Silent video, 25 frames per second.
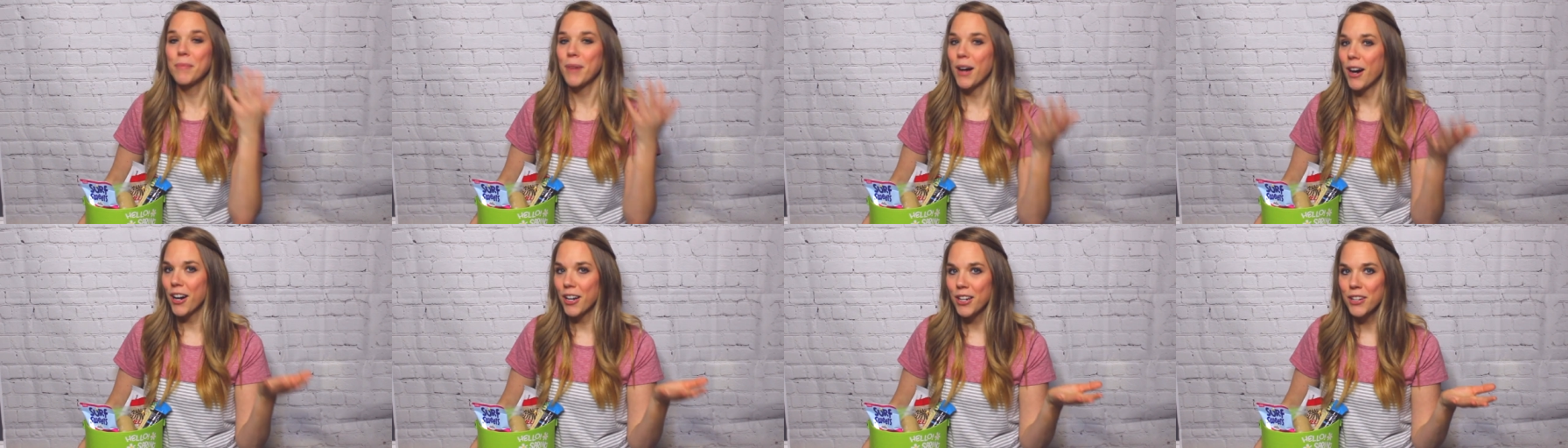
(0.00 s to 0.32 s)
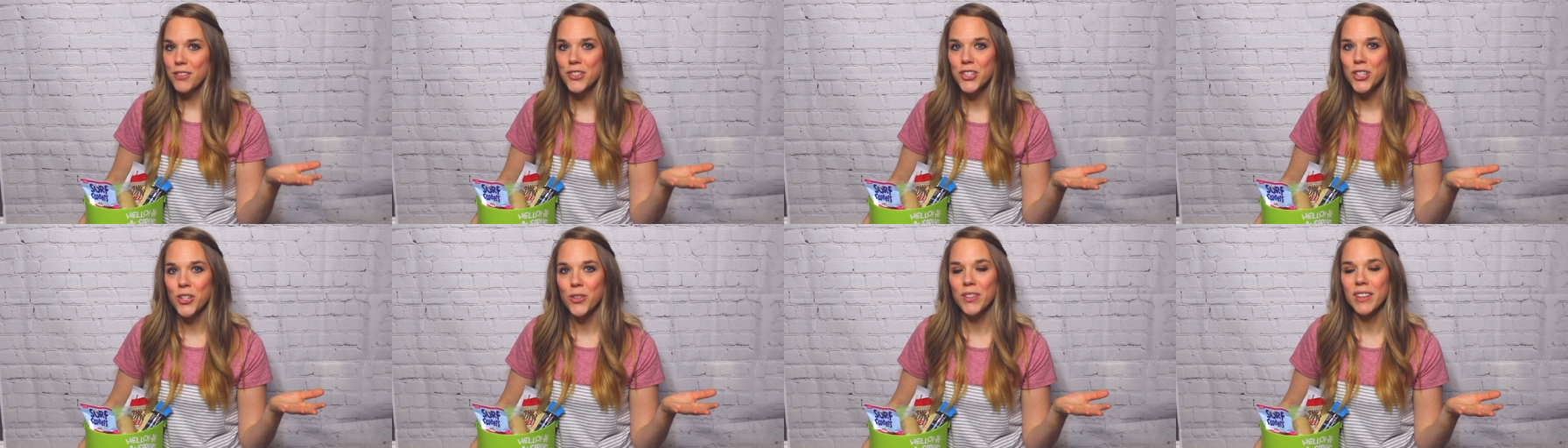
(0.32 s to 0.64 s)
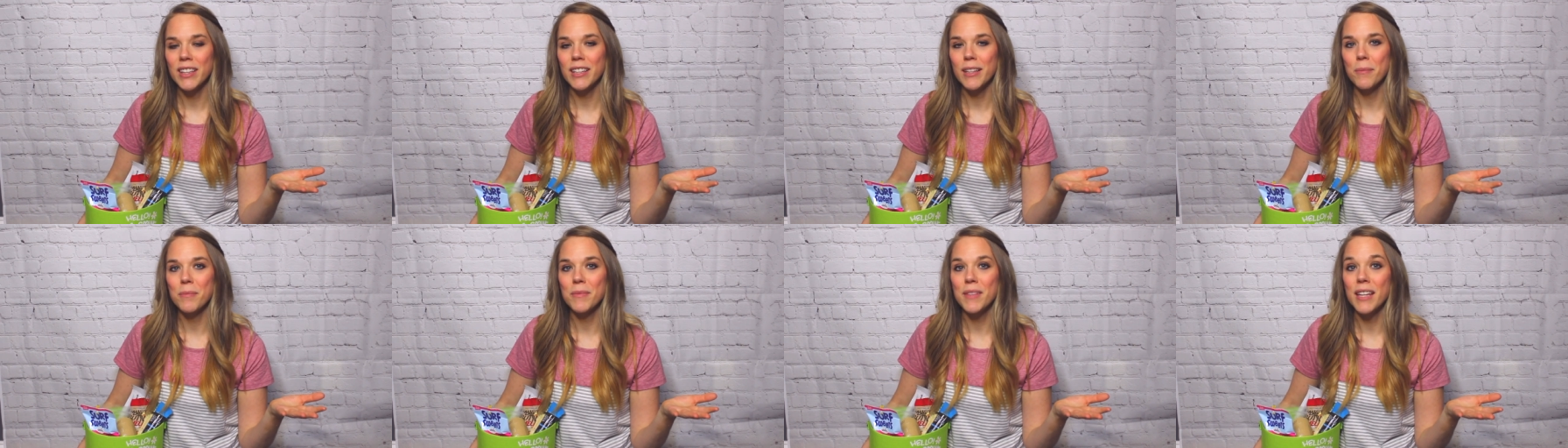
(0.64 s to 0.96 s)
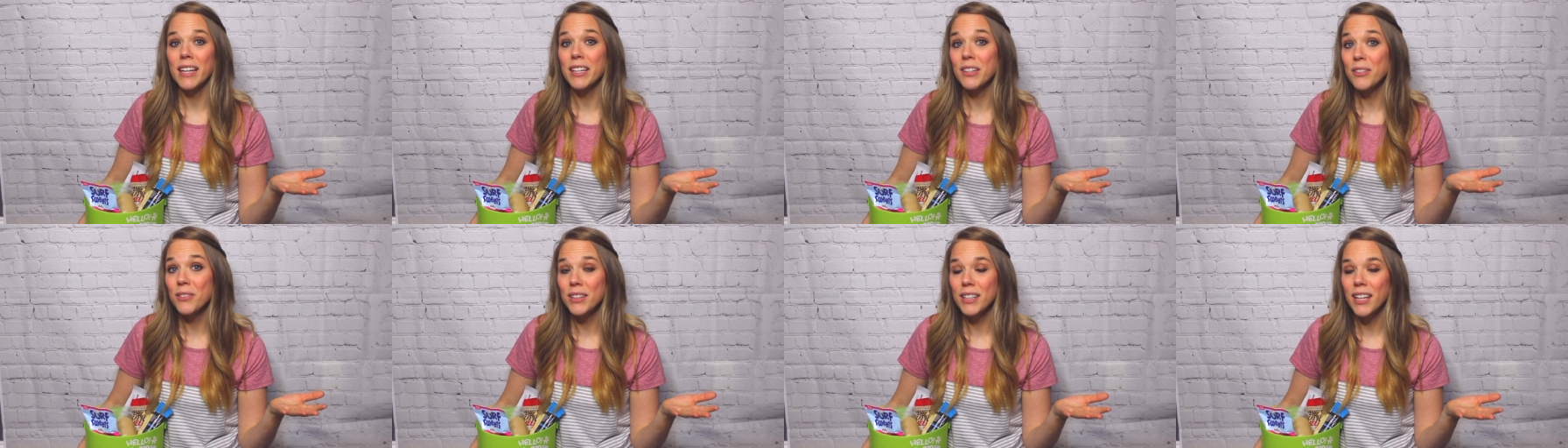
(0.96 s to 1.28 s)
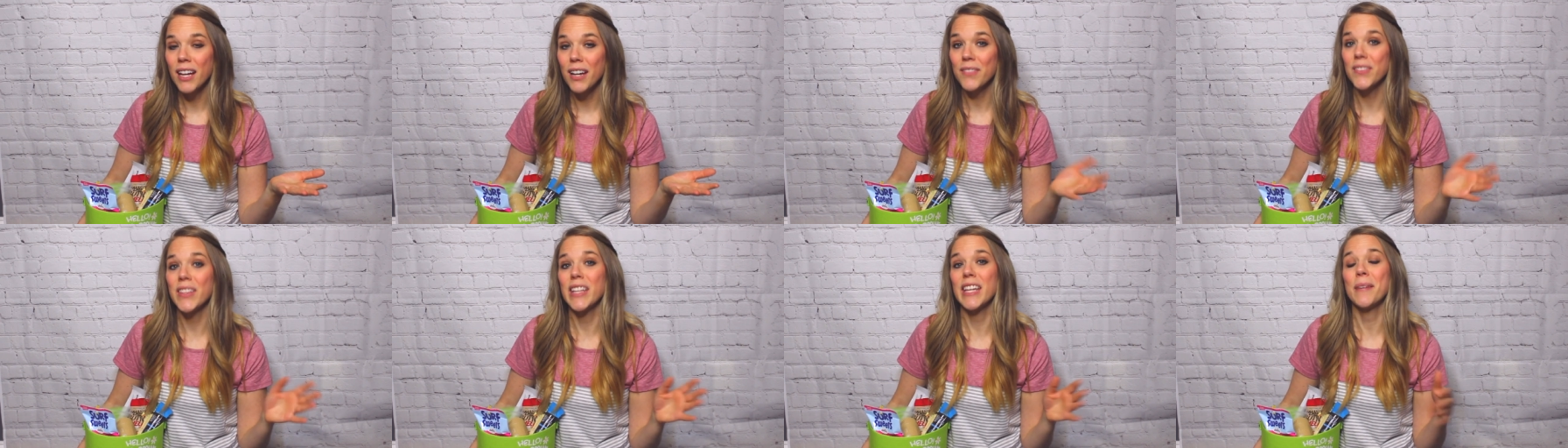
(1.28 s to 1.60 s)
Part of showing them that you
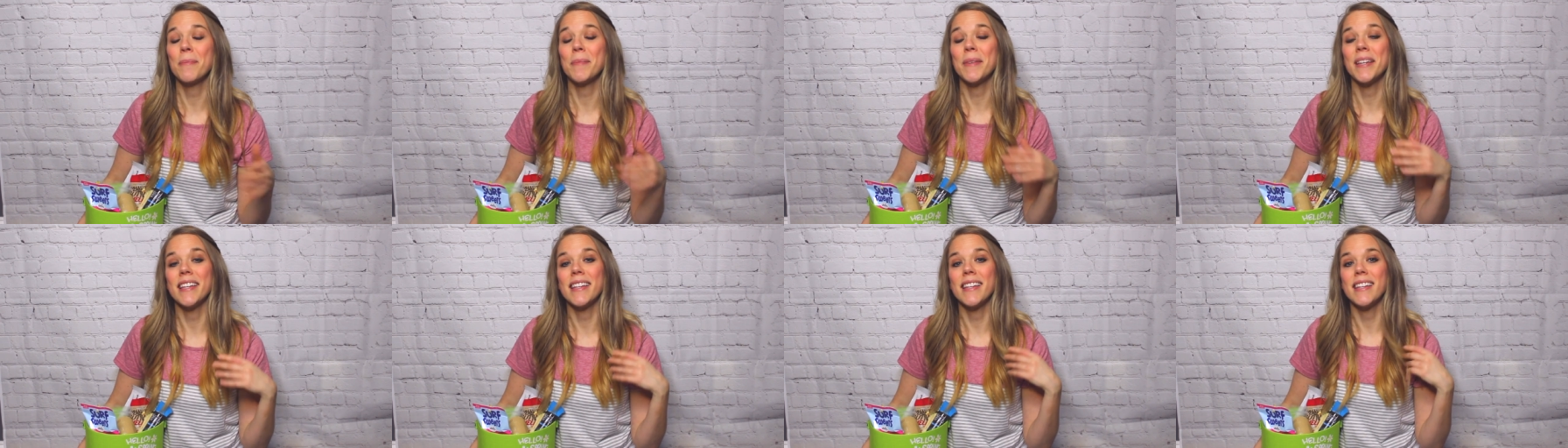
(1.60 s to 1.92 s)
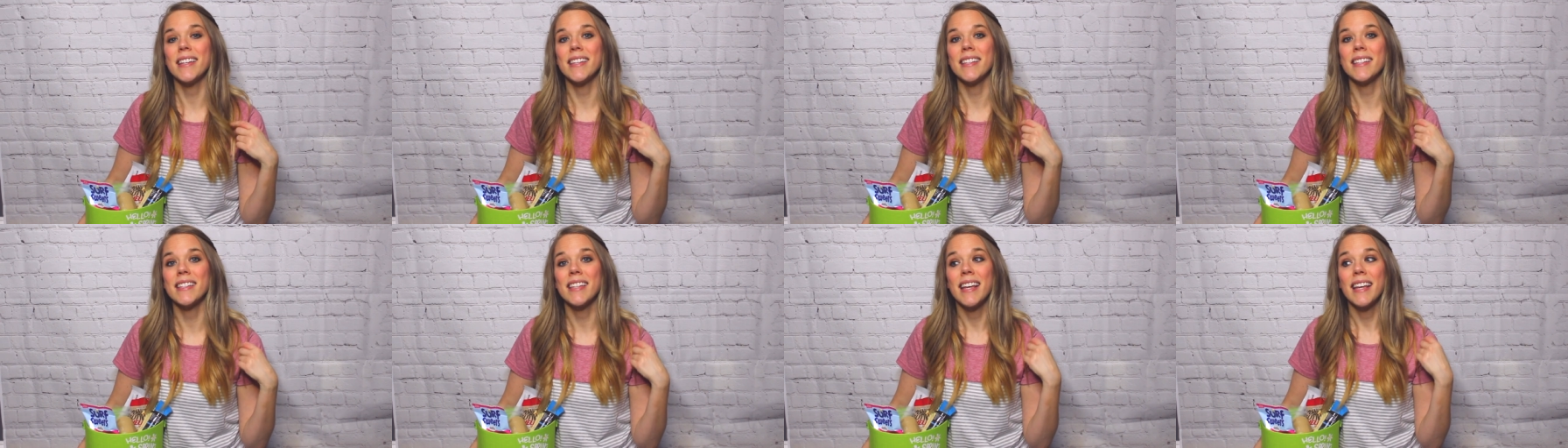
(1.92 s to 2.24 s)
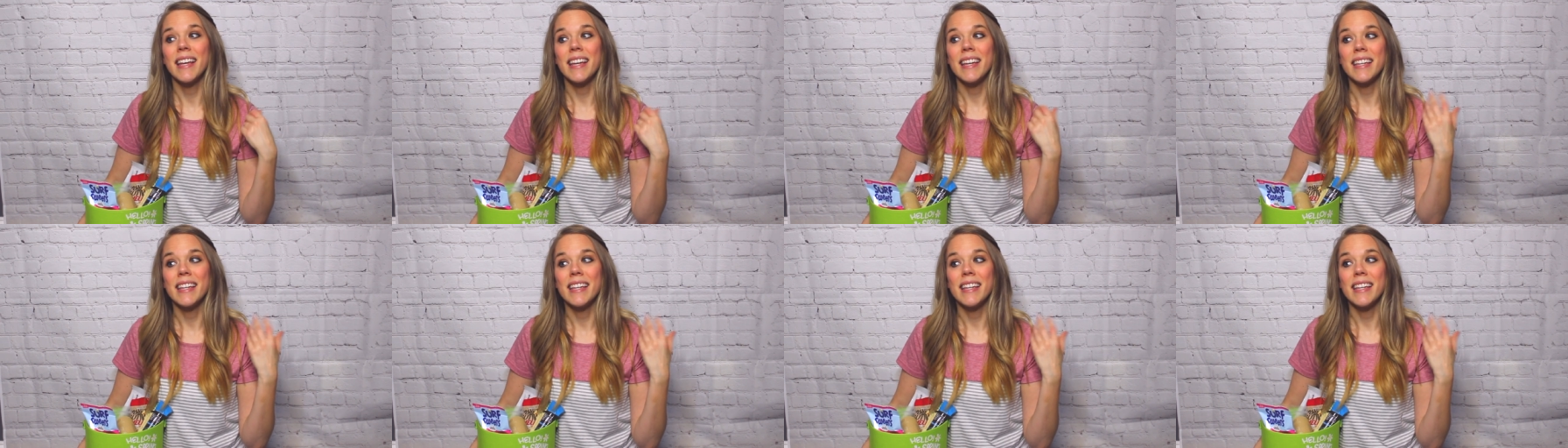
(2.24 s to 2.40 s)
love them is